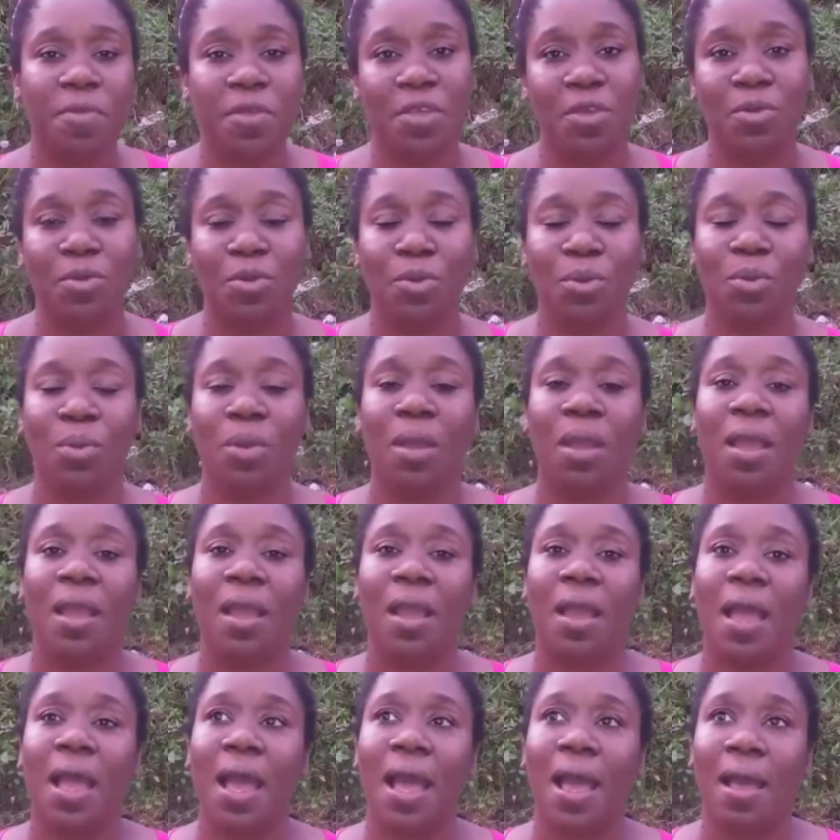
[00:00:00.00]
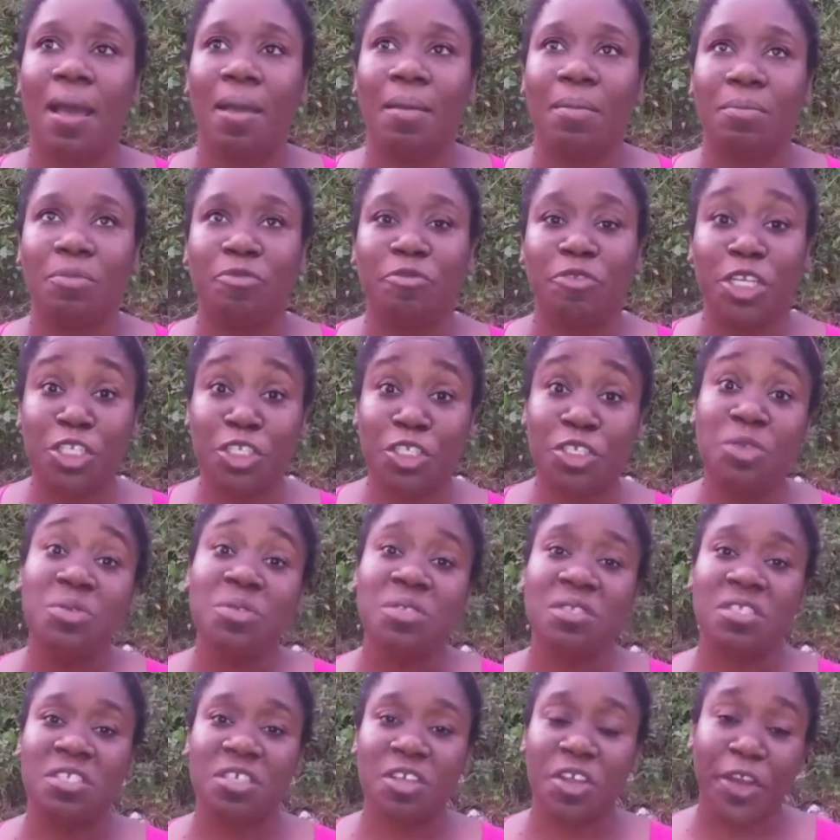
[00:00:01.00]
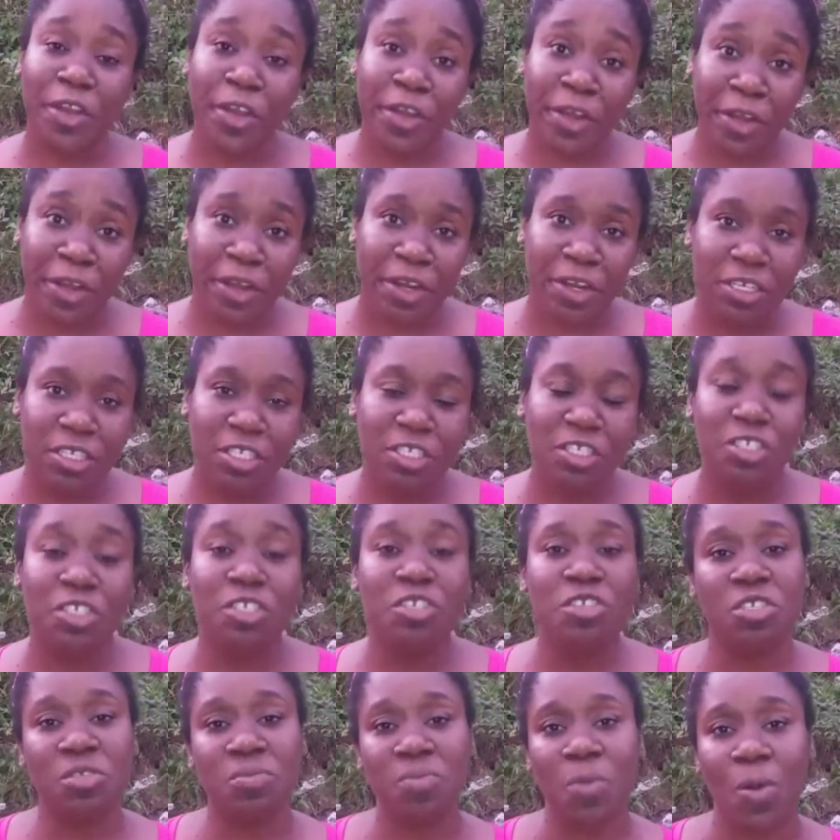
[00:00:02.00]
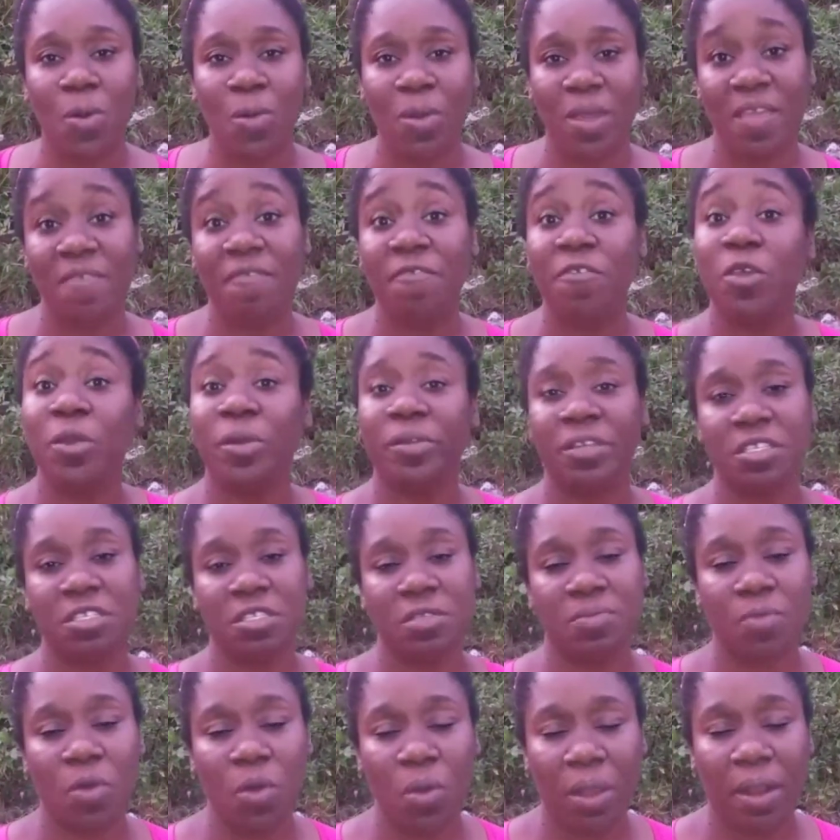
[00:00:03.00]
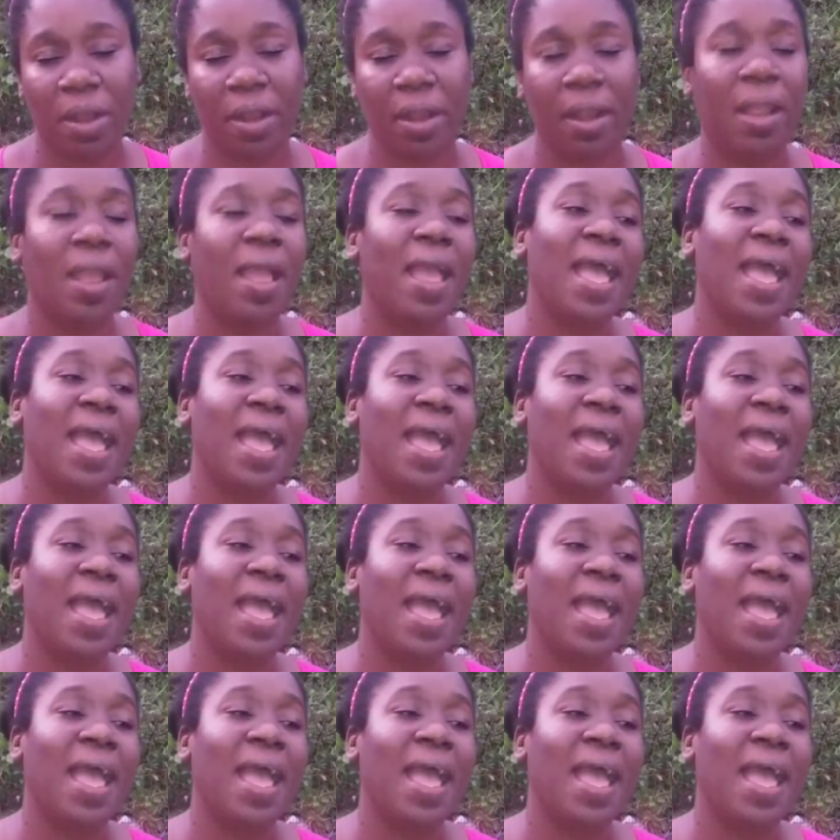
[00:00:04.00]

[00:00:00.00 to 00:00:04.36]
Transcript: you reduce the urge to smoke if you're a smoker.